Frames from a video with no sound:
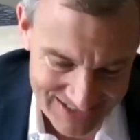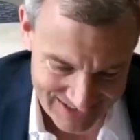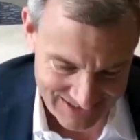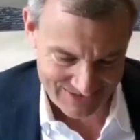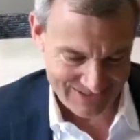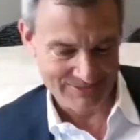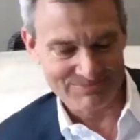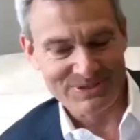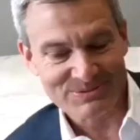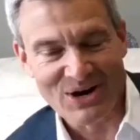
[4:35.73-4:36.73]
I, you know,
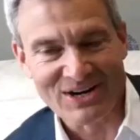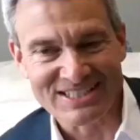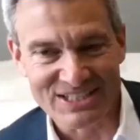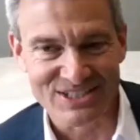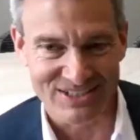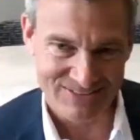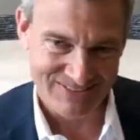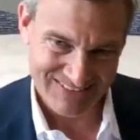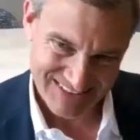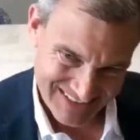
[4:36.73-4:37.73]
I've been talked into,
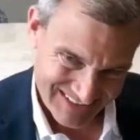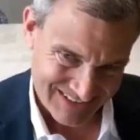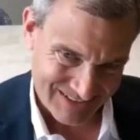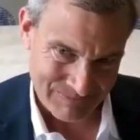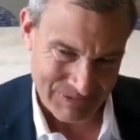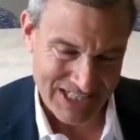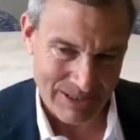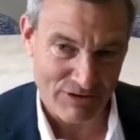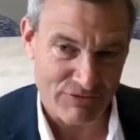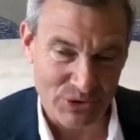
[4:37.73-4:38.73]
into
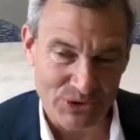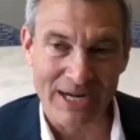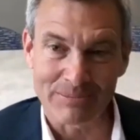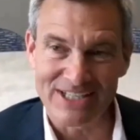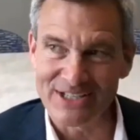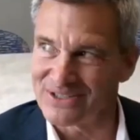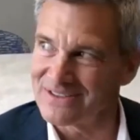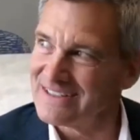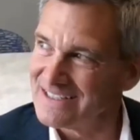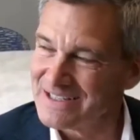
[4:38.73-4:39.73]
becoming a full-time
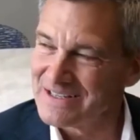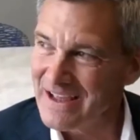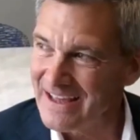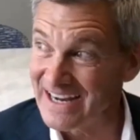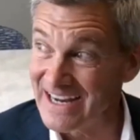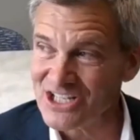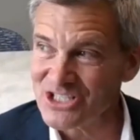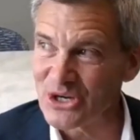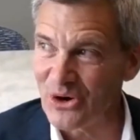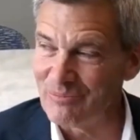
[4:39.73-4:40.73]
leader. And I
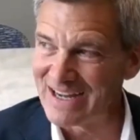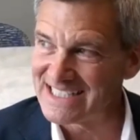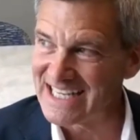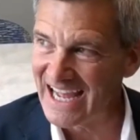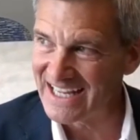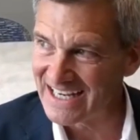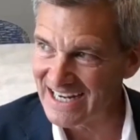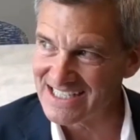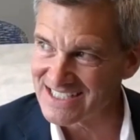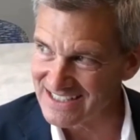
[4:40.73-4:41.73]
actually called yeah. my dad
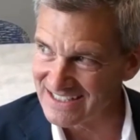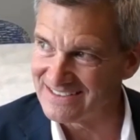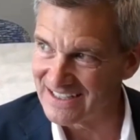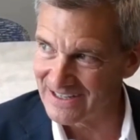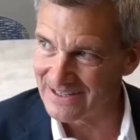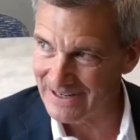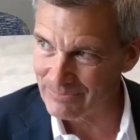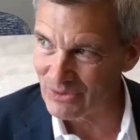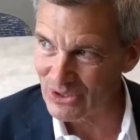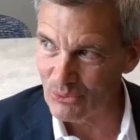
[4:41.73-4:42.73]
and I said, uh,
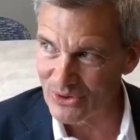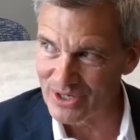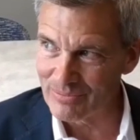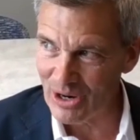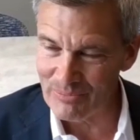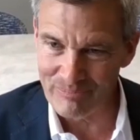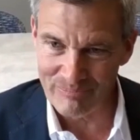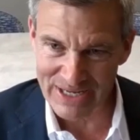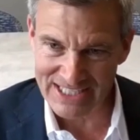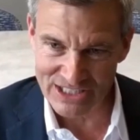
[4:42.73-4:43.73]
I'm really worried about
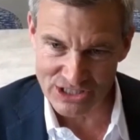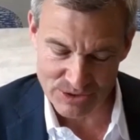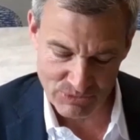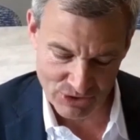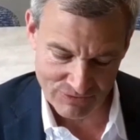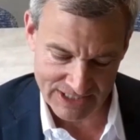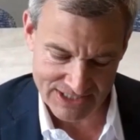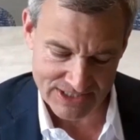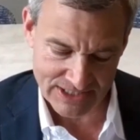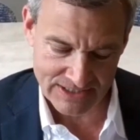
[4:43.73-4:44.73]
making this move. And
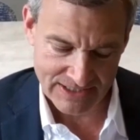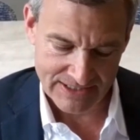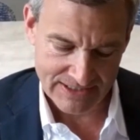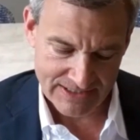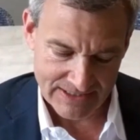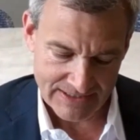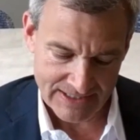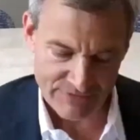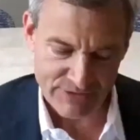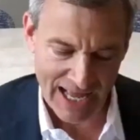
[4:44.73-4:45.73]
he said,
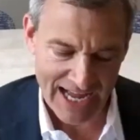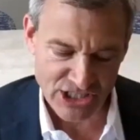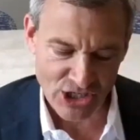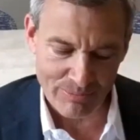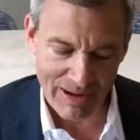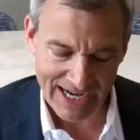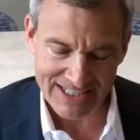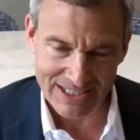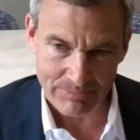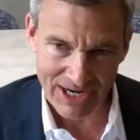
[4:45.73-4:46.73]
if you had to go
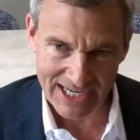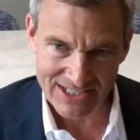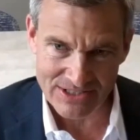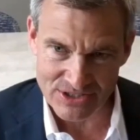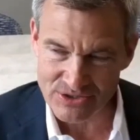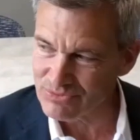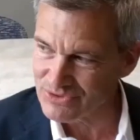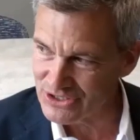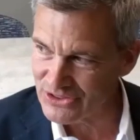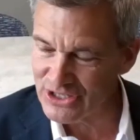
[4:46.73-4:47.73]
back into practice,
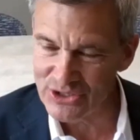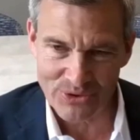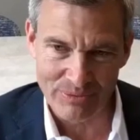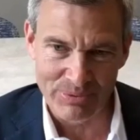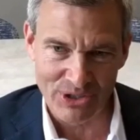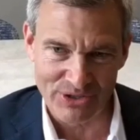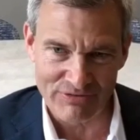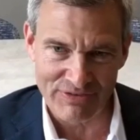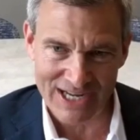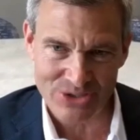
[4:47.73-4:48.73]
do you think you could build
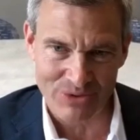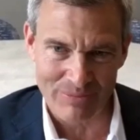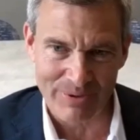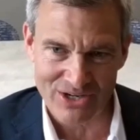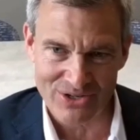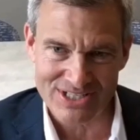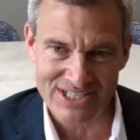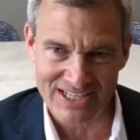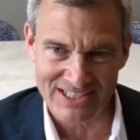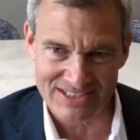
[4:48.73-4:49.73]
it faster and better the
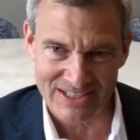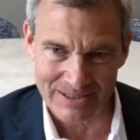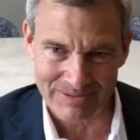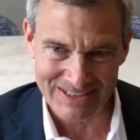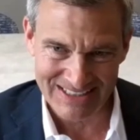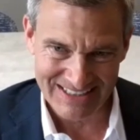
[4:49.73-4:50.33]
second time?